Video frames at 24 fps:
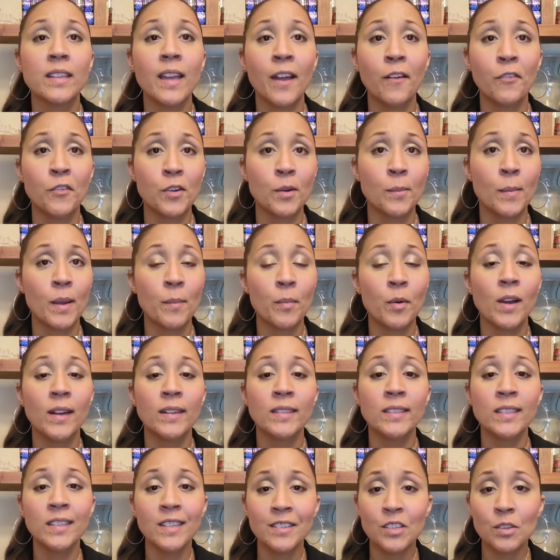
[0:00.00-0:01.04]
After my
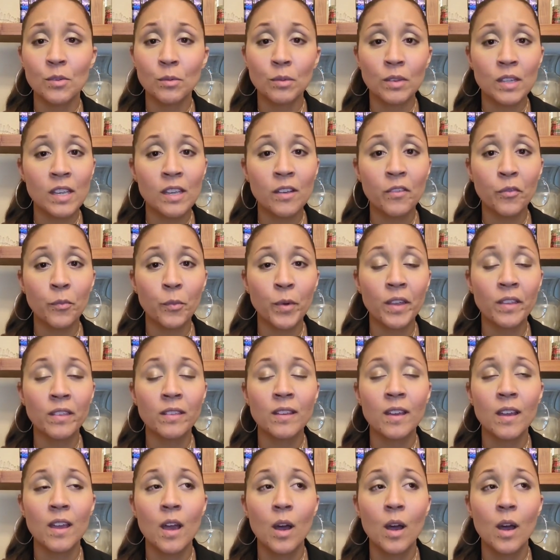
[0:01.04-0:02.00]
process, you leave with